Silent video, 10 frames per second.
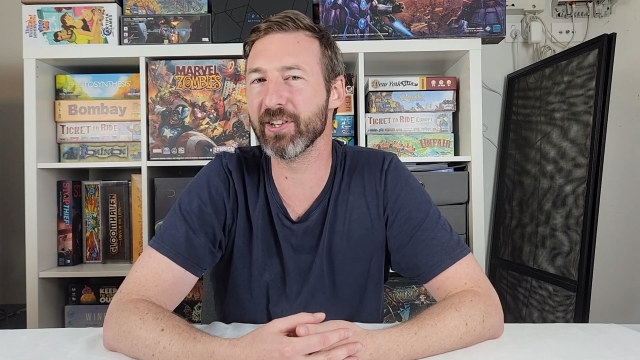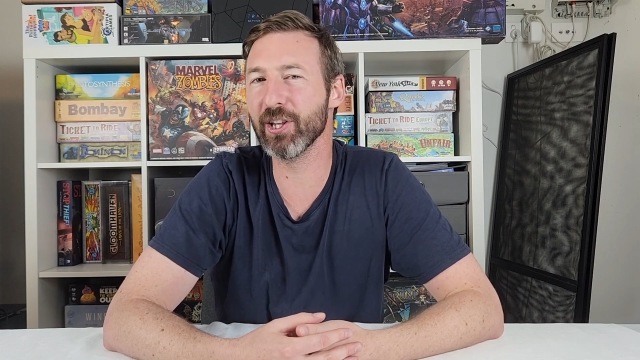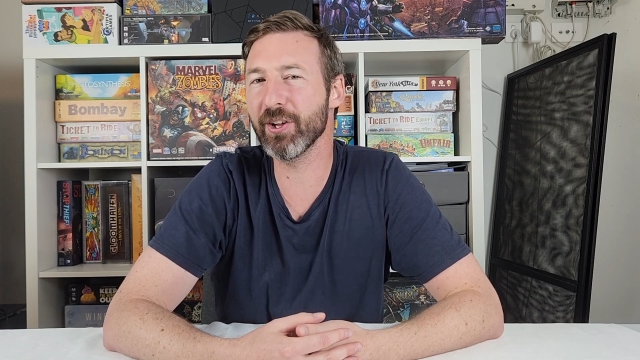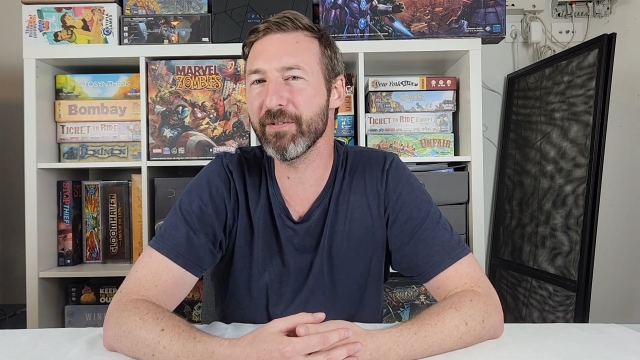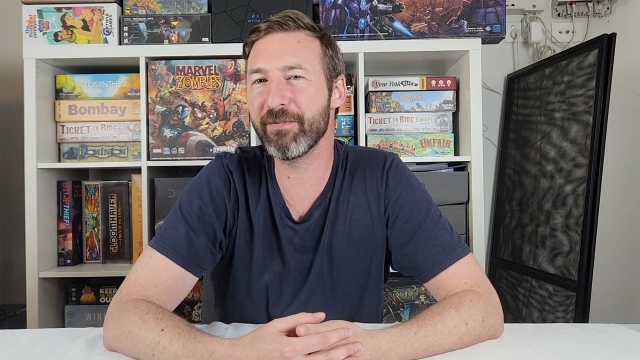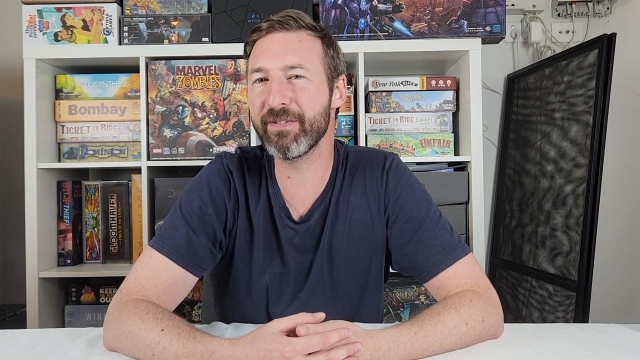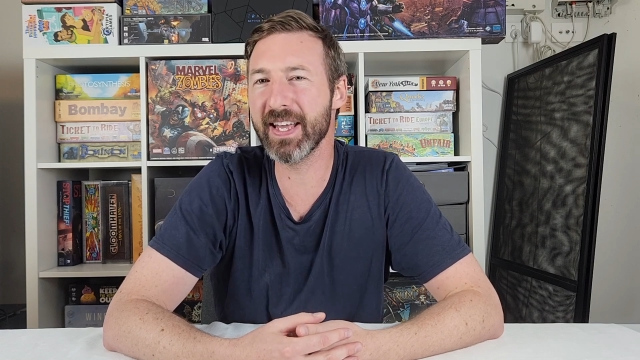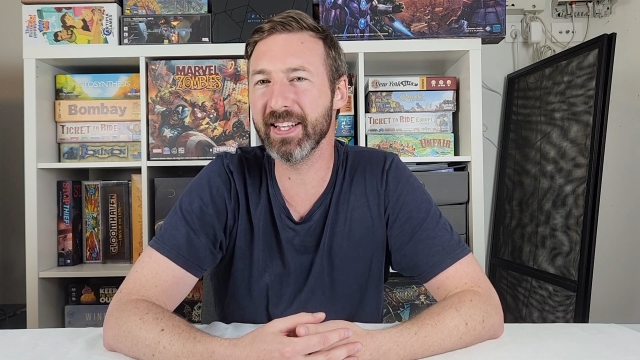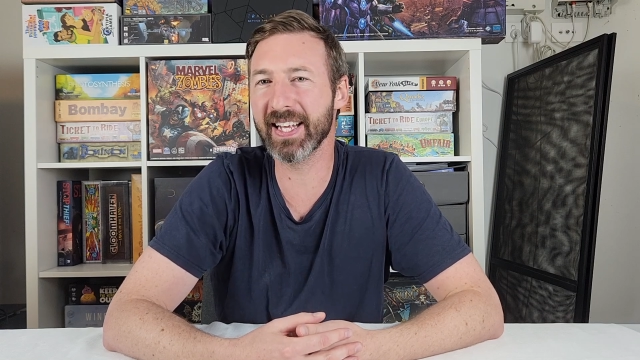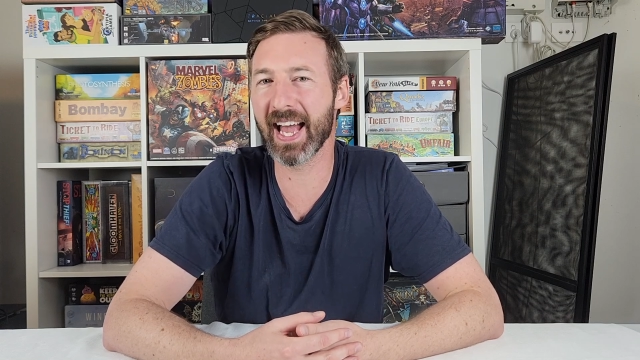lot of
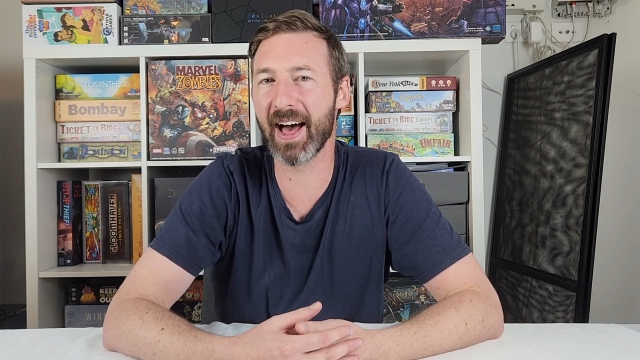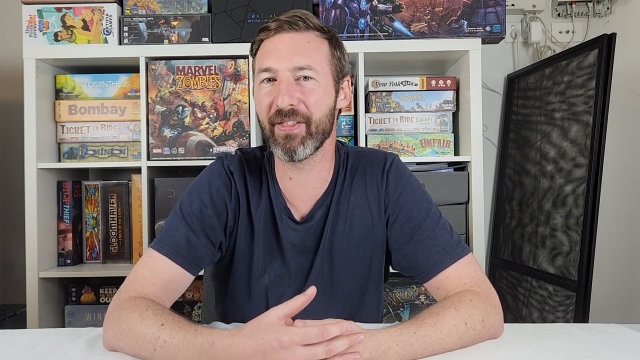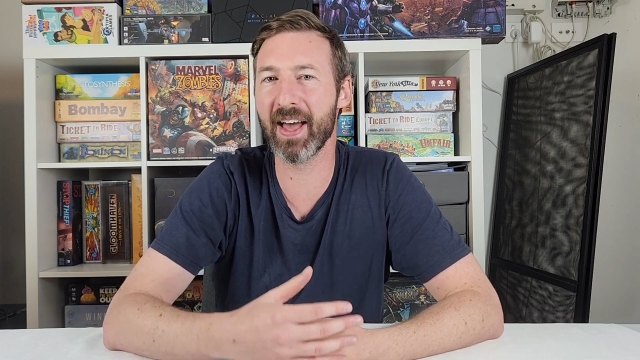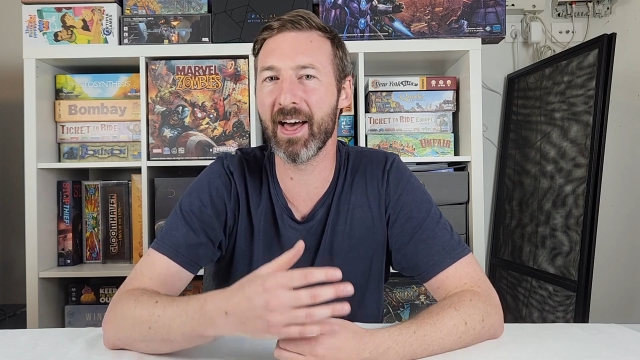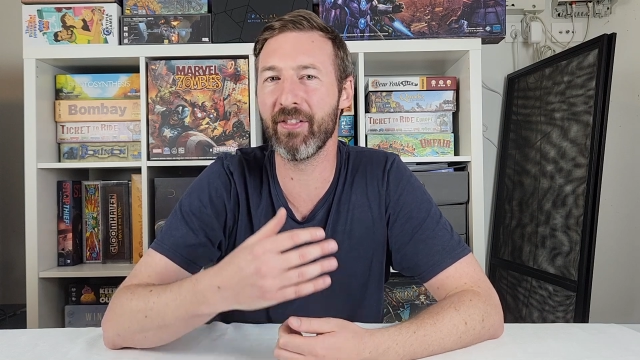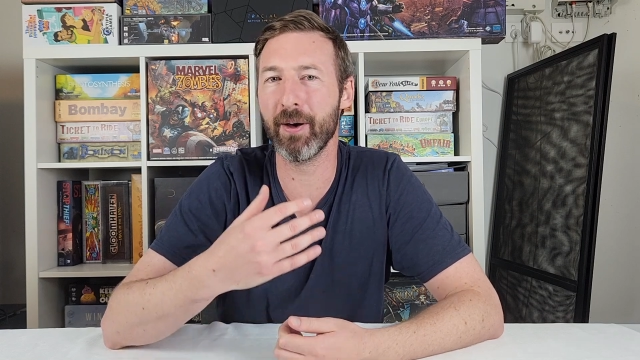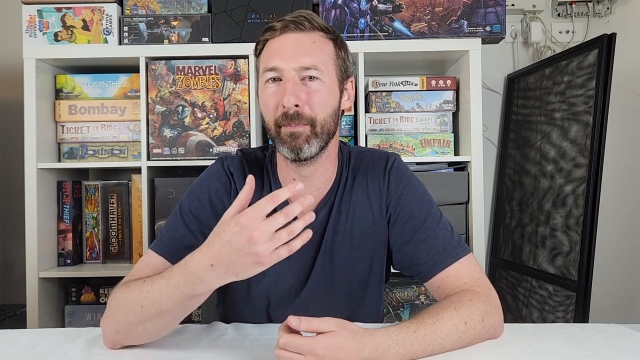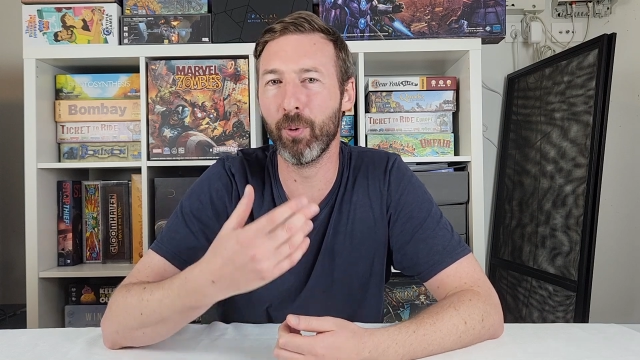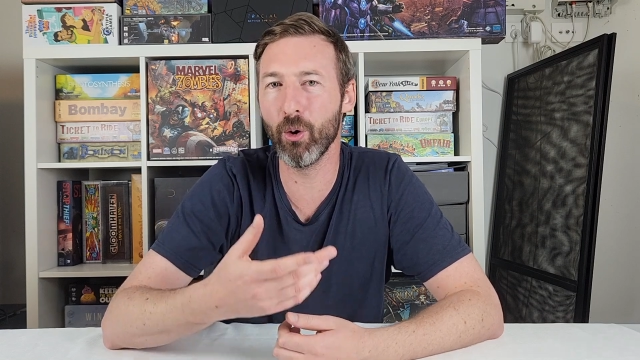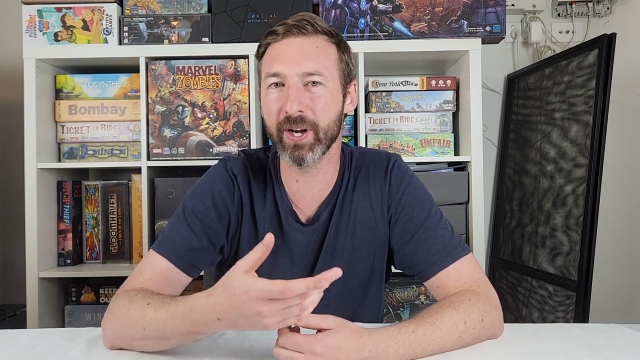feeling out there that
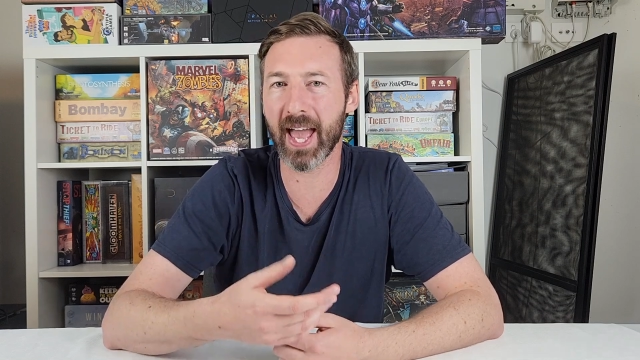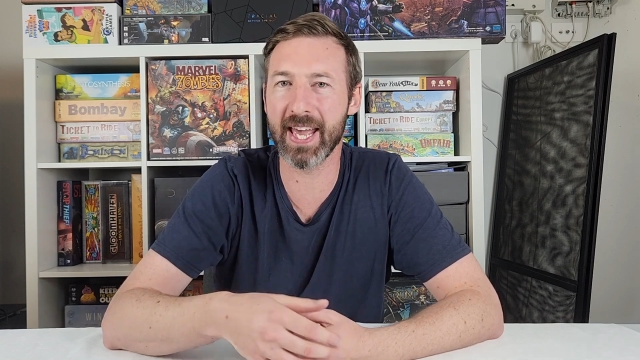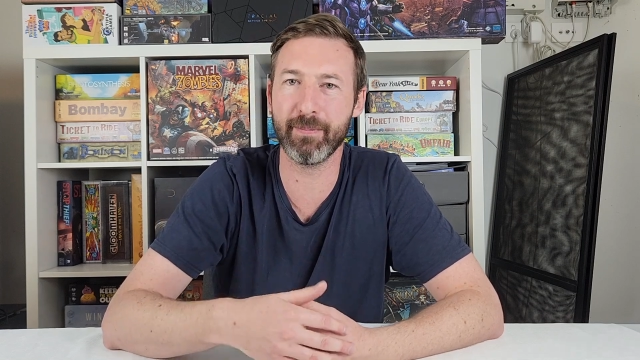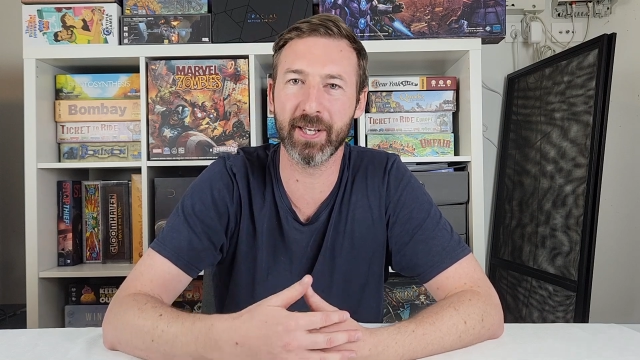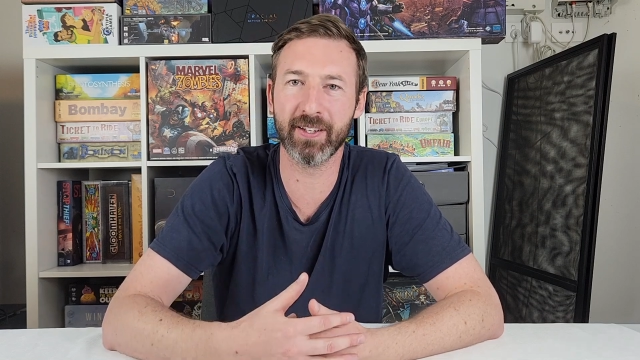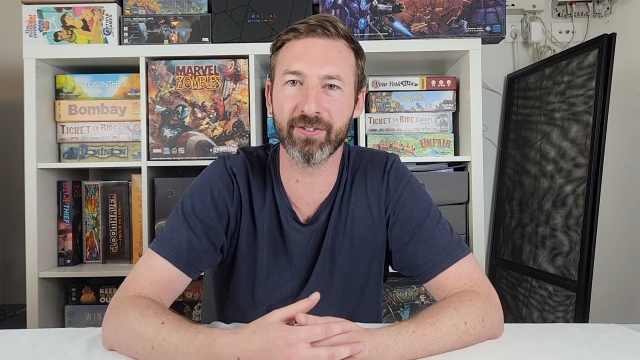board gaming